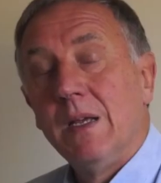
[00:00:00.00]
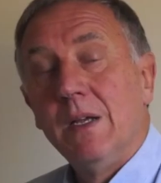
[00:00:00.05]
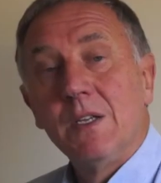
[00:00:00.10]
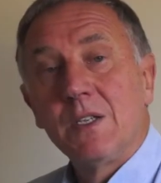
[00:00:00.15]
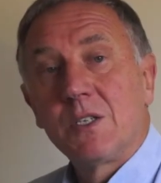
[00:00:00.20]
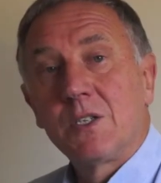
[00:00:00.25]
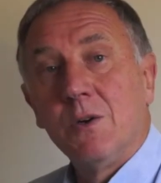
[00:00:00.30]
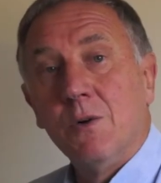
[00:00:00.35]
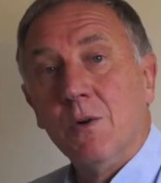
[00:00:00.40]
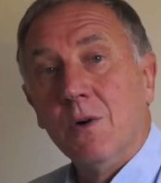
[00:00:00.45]

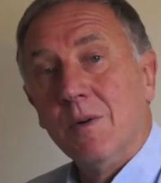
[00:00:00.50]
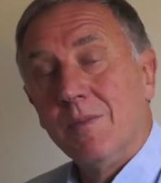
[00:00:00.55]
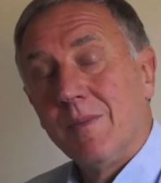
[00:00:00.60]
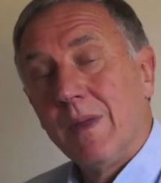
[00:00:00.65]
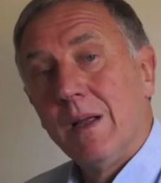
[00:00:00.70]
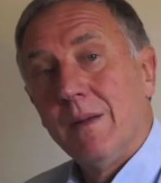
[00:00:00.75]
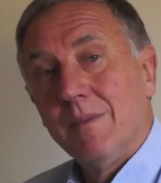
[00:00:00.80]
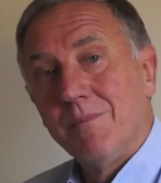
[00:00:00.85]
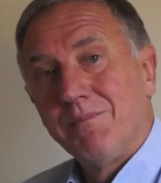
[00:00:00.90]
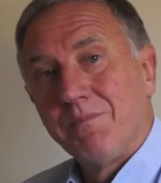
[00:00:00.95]
So
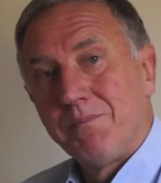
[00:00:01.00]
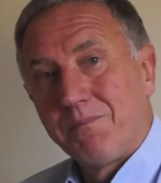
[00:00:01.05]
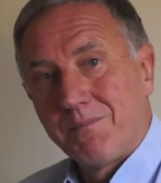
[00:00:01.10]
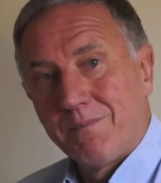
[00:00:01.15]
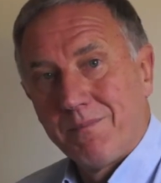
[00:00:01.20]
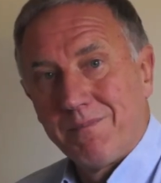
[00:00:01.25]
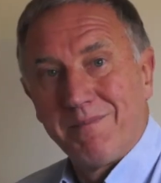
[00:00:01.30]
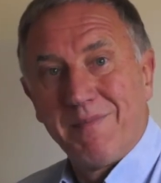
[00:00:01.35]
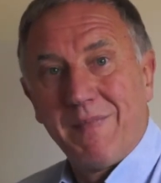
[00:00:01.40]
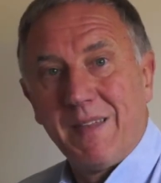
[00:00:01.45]

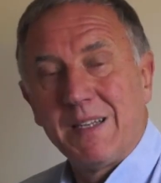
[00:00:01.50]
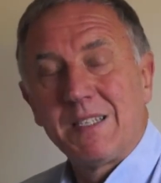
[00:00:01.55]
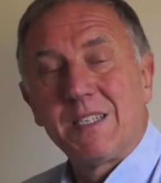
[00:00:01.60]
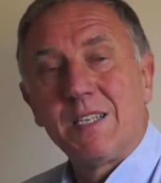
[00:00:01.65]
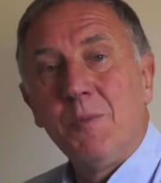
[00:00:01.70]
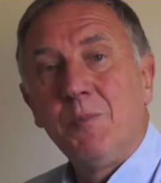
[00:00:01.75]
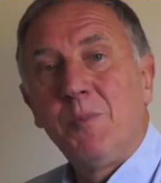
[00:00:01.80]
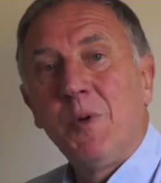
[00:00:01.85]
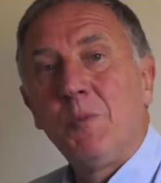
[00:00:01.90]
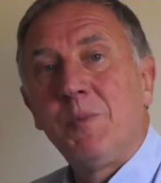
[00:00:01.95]
the
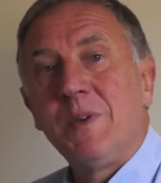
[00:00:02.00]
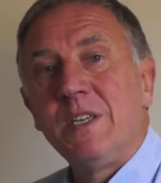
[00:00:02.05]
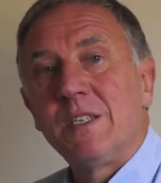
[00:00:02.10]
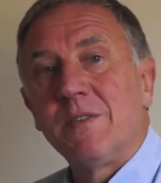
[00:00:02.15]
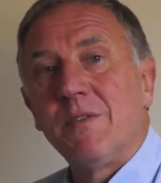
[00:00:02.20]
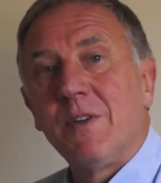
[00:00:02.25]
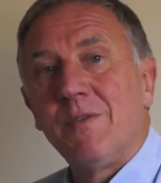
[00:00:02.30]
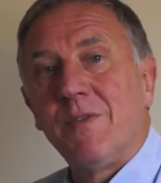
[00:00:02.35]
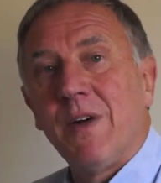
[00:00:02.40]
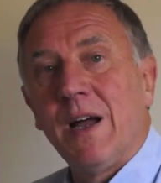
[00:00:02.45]
simple piece
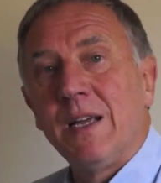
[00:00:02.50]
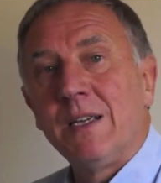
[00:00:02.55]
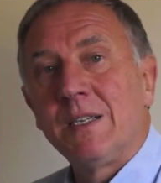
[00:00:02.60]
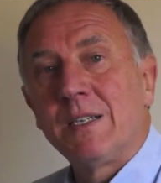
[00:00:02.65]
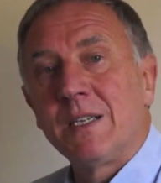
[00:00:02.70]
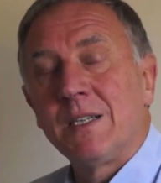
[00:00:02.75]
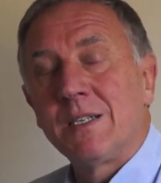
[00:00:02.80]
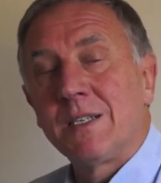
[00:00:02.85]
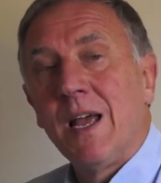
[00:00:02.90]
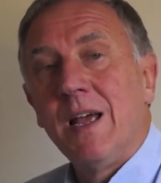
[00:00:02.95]
of
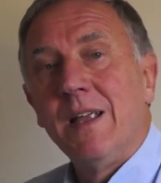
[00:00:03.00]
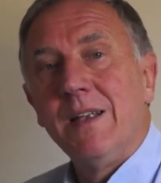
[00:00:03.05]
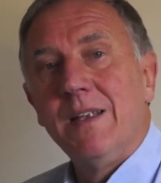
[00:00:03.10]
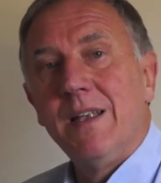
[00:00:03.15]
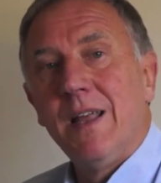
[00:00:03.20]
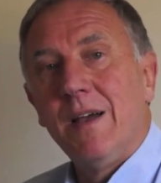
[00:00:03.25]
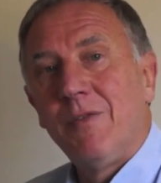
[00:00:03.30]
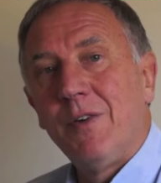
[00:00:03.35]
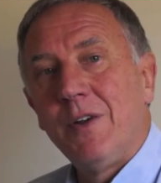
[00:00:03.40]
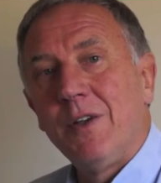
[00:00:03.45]
advice is
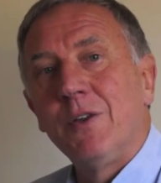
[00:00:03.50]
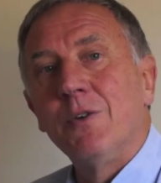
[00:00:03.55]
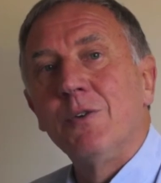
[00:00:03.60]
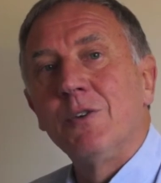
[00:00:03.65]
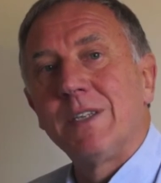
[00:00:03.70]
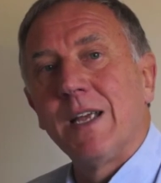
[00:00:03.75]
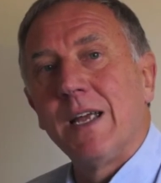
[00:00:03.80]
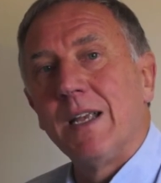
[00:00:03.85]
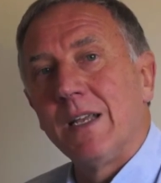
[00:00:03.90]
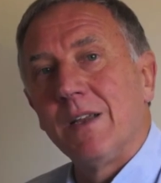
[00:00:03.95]
never
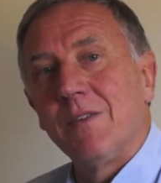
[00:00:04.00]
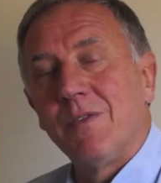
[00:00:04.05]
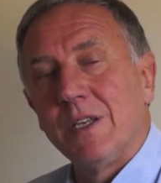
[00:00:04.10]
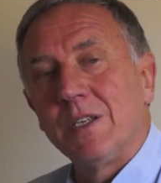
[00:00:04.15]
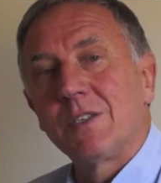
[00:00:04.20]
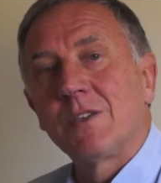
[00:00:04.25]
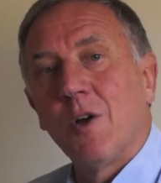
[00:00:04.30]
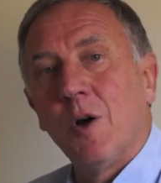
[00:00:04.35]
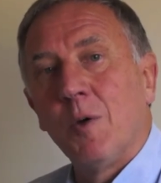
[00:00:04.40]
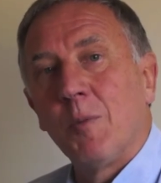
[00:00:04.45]
use any of
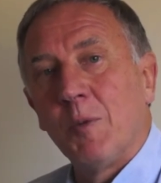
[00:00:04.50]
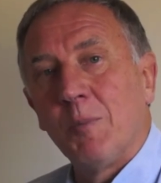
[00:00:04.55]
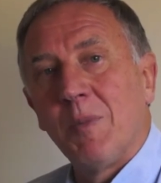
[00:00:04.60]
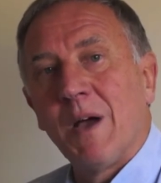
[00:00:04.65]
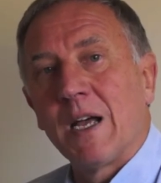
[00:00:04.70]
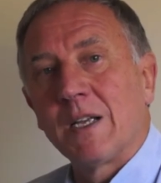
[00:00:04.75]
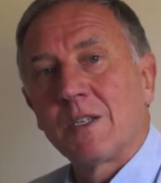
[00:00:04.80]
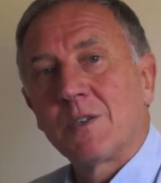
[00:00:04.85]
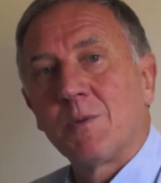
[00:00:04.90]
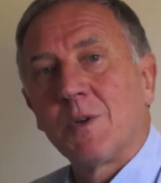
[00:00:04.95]
these common
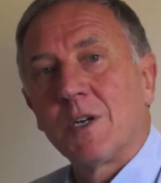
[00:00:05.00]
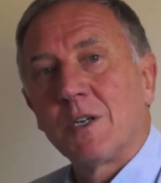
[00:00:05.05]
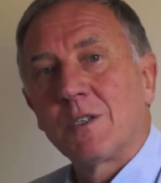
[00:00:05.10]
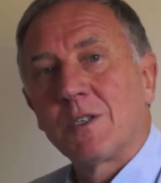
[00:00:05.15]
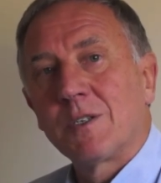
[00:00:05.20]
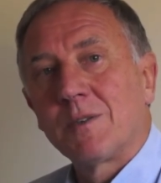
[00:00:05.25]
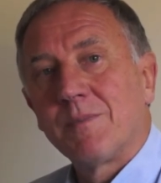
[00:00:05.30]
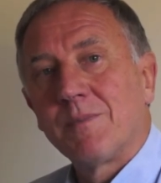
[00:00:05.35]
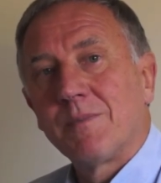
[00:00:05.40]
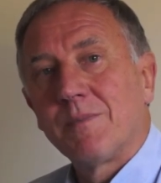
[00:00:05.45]

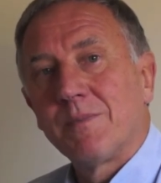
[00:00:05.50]
passwords.